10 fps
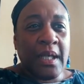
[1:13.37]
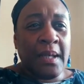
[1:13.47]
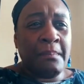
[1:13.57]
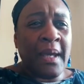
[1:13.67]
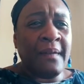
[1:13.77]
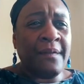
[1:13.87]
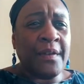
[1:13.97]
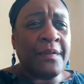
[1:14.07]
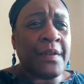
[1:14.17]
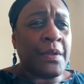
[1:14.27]
I'm
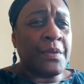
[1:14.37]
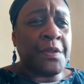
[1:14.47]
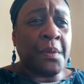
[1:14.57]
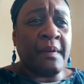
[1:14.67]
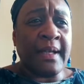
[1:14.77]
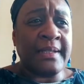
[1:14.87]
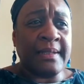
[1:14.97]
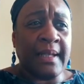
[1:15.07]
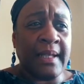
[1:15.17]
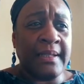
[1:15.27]
mindful of those who are
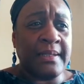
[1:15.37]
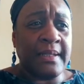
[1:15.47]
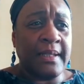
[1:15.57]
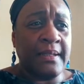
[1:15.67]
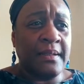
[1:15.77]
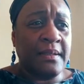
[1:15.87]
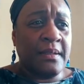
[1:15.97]
isolating,